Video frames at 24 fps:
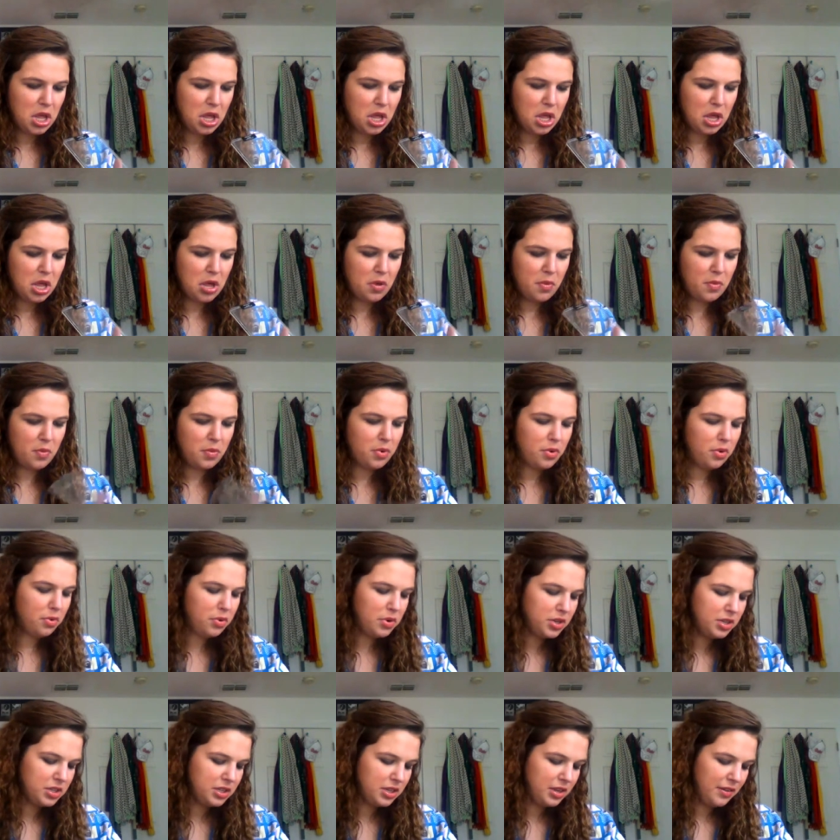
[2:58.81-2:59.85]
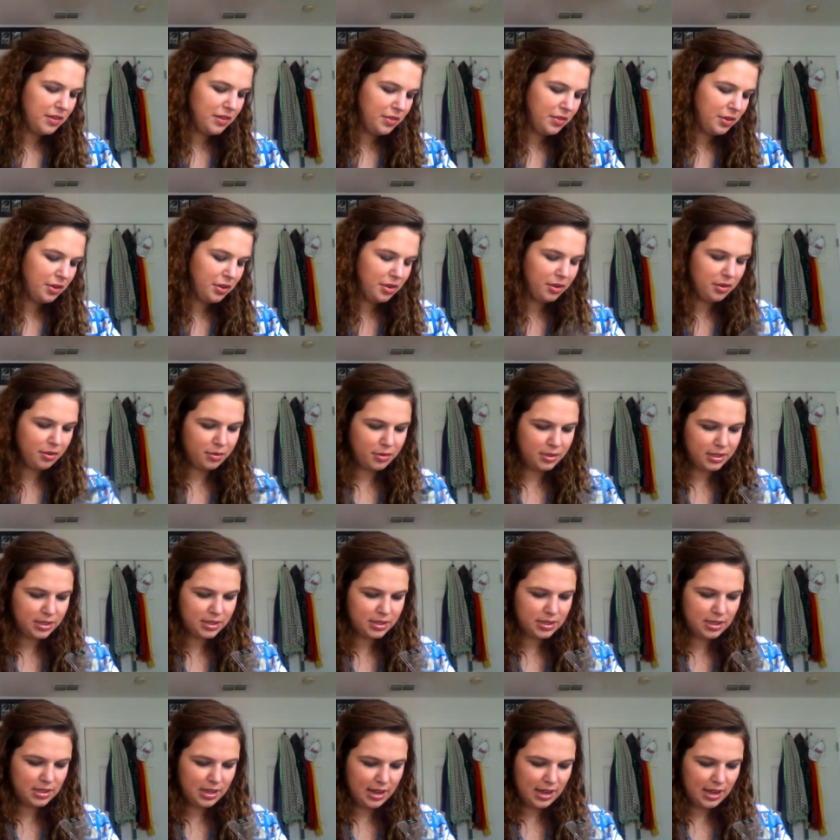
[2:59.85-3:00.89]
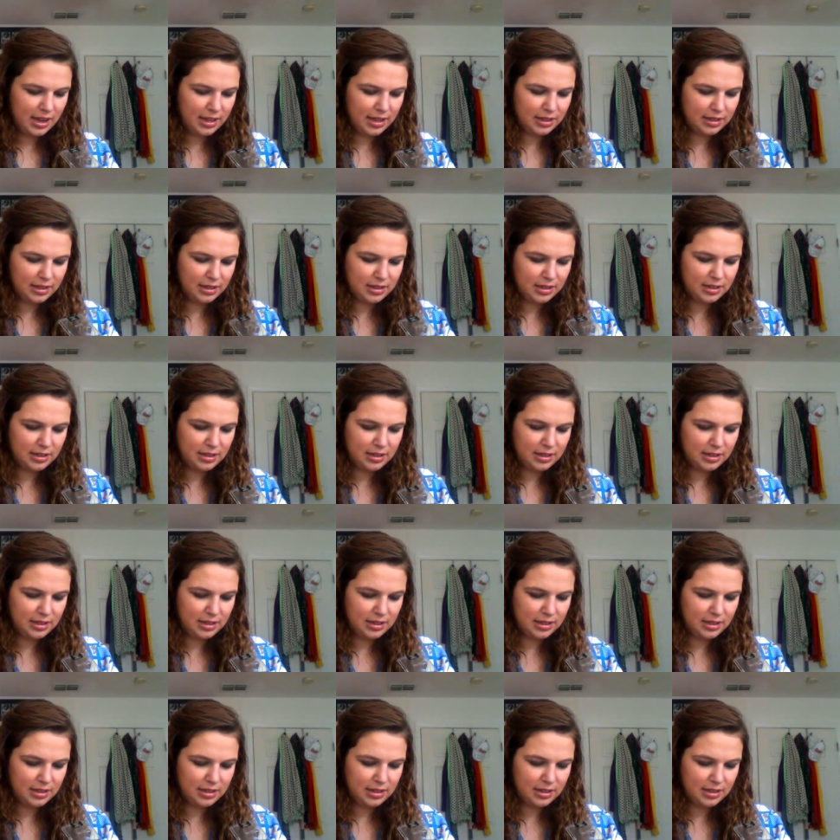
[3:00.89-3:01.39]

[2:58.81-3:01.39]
Oh, goodness, I forgot. Oh, it's the eyelid.